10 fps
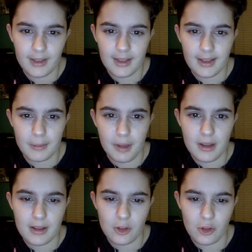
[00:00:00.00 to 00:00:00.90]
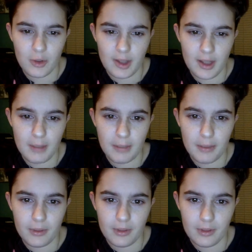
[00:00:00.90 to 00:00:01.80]
And then Amalthea showing up.
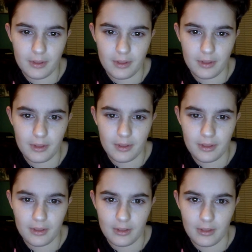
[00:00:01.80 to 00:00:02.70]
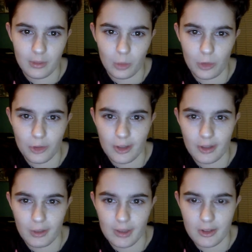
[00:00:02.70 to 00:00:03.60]
Horse
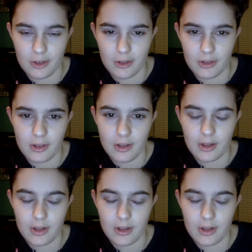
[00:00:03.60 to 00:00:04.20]
tranquilizers.